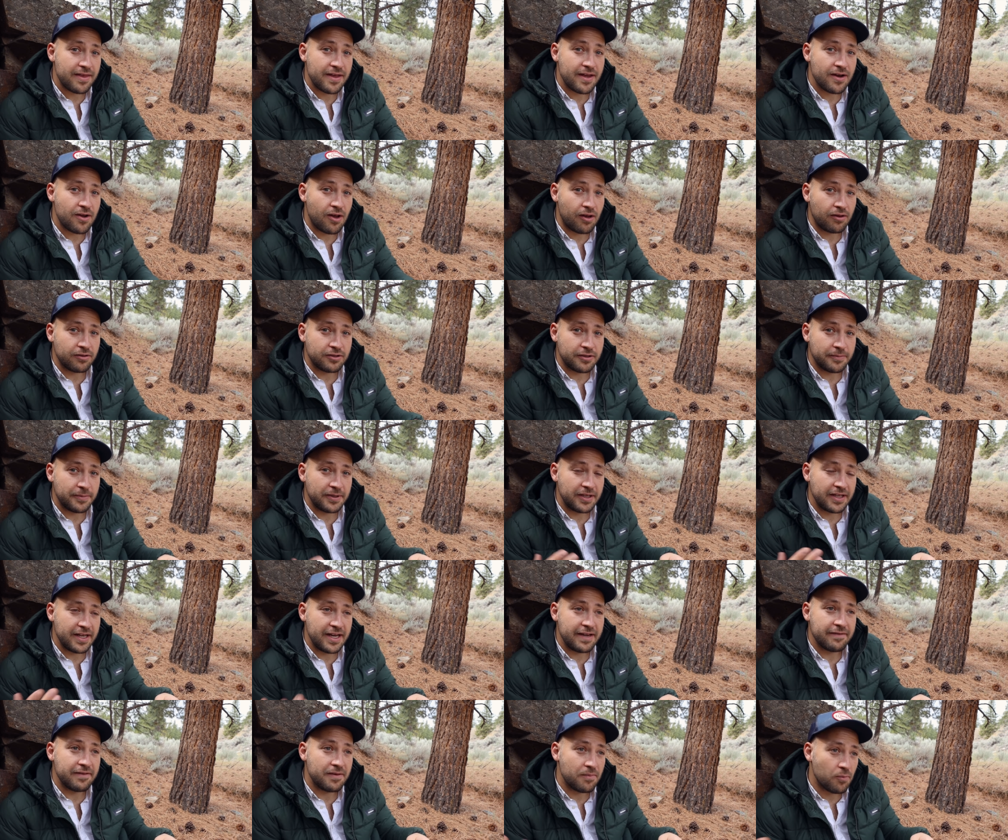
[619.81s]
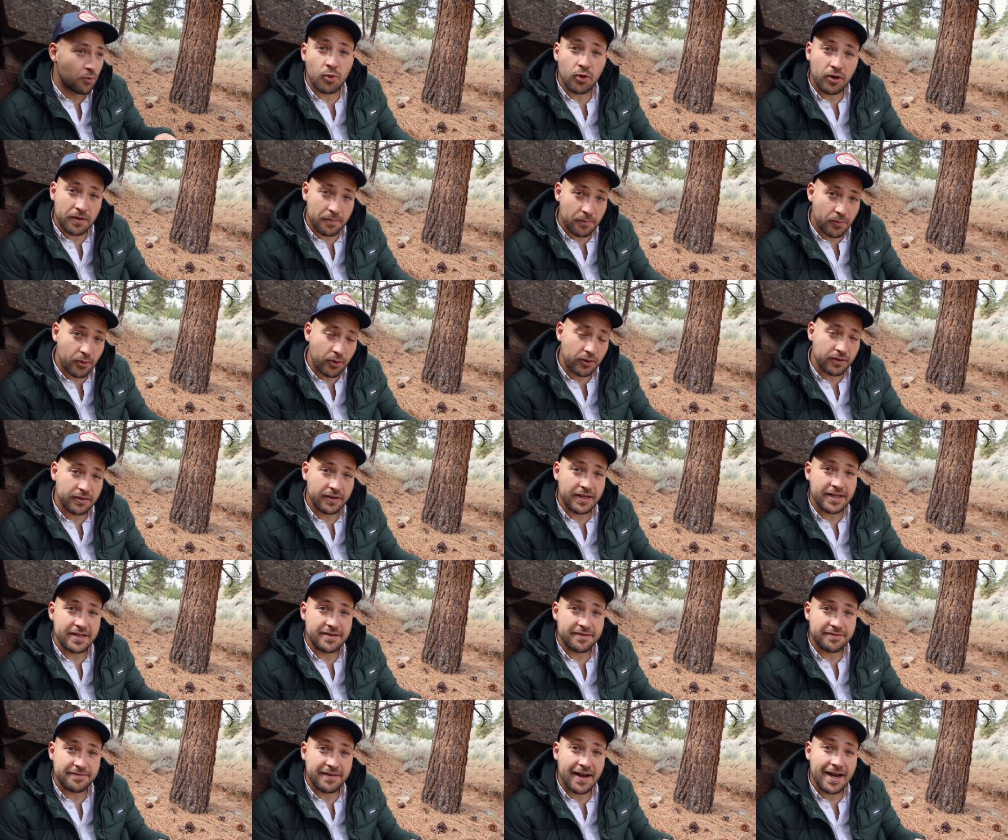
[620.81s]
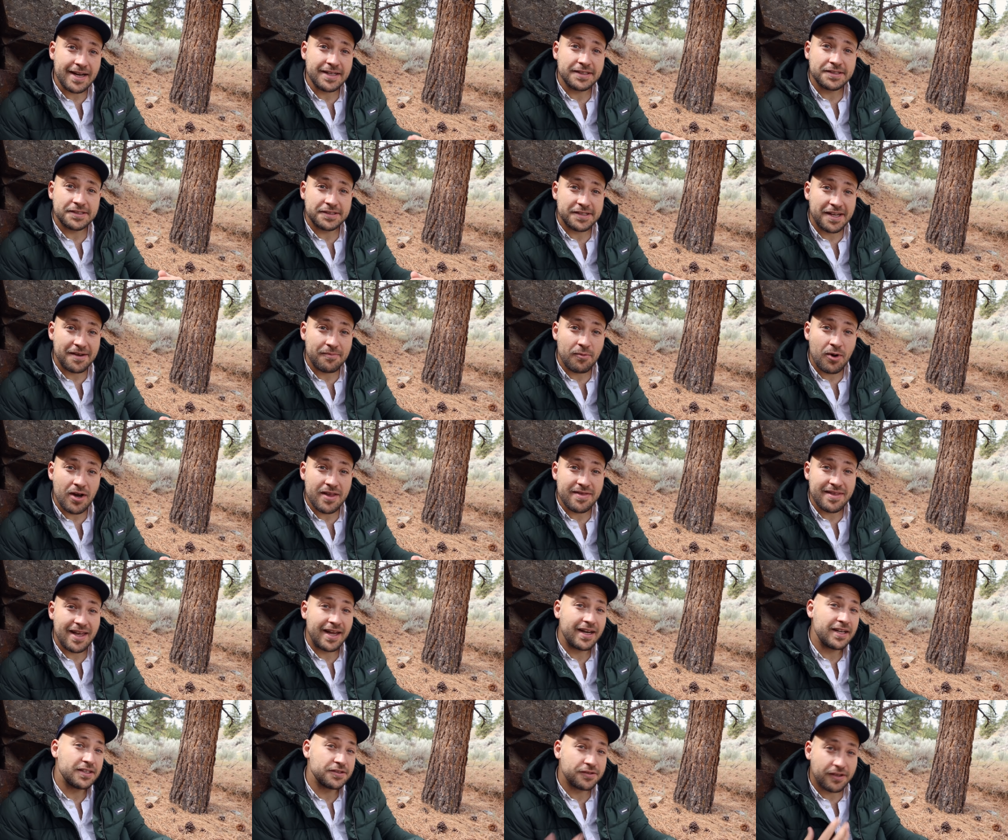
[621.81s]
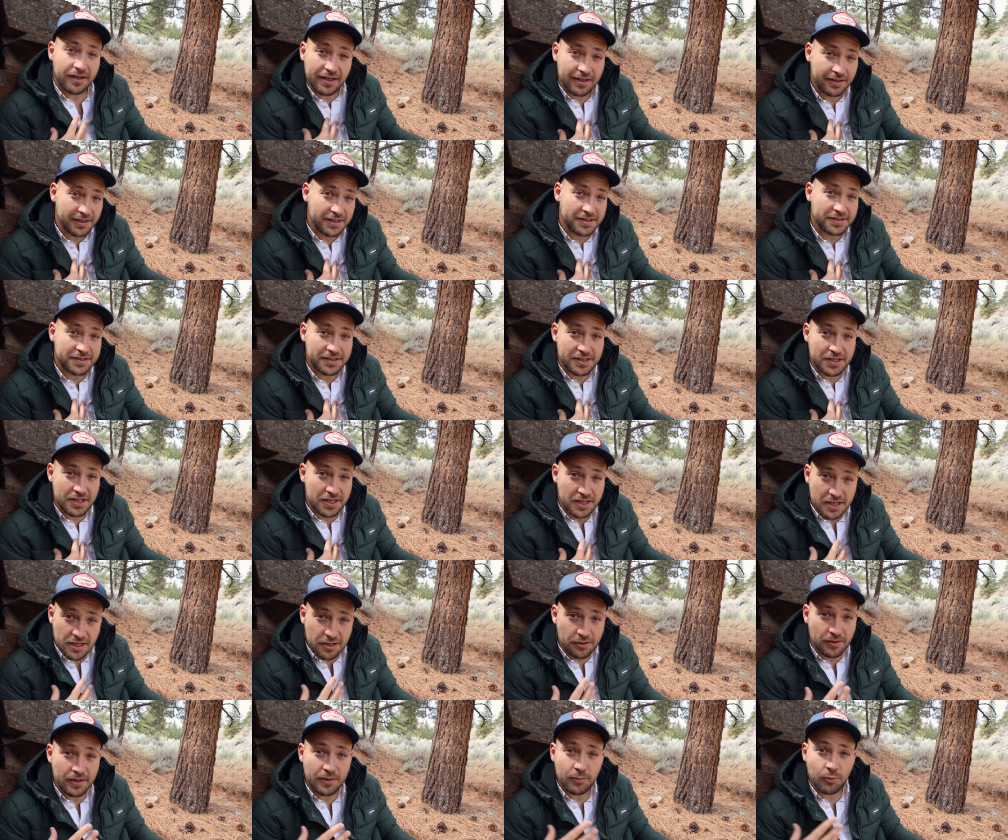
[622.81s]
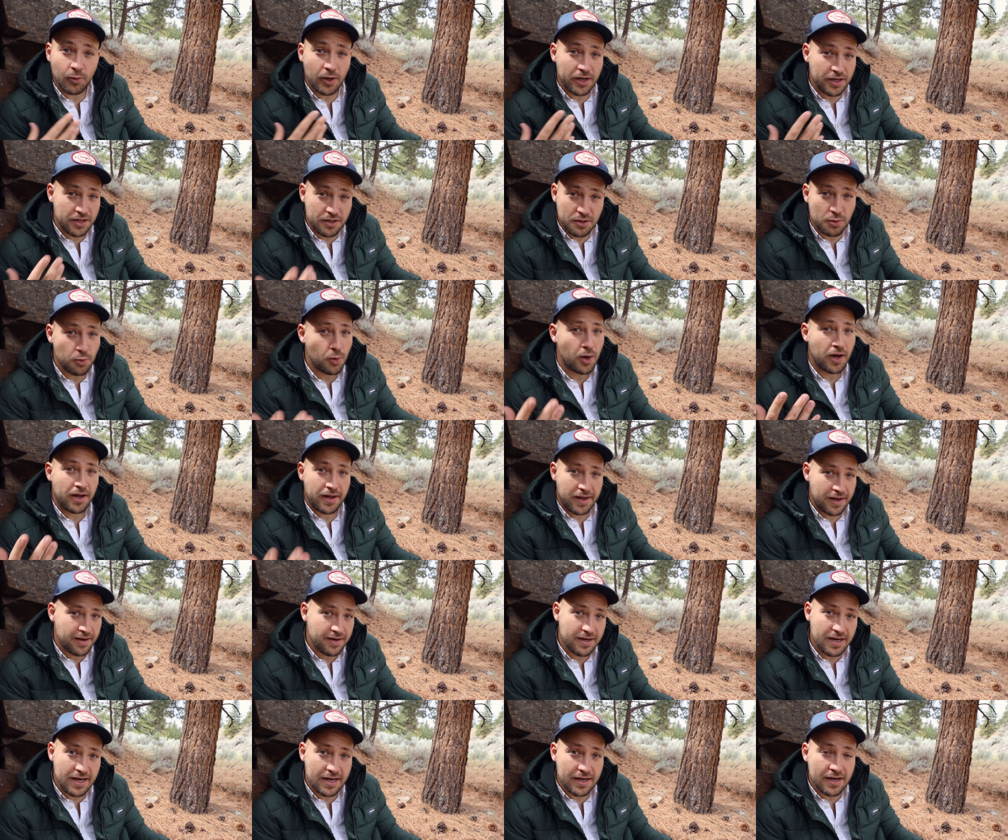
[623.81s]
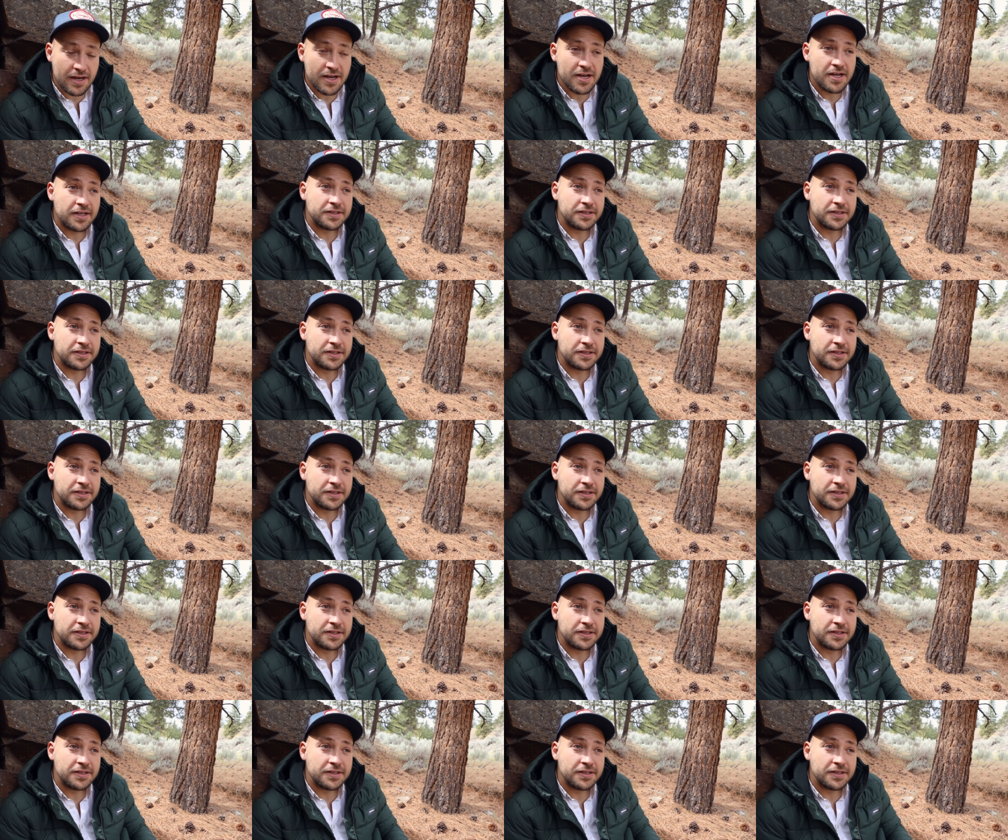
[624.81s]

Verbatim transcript: and ultimately, even more importantly, to find someone that is going to listen to you and what you want and need.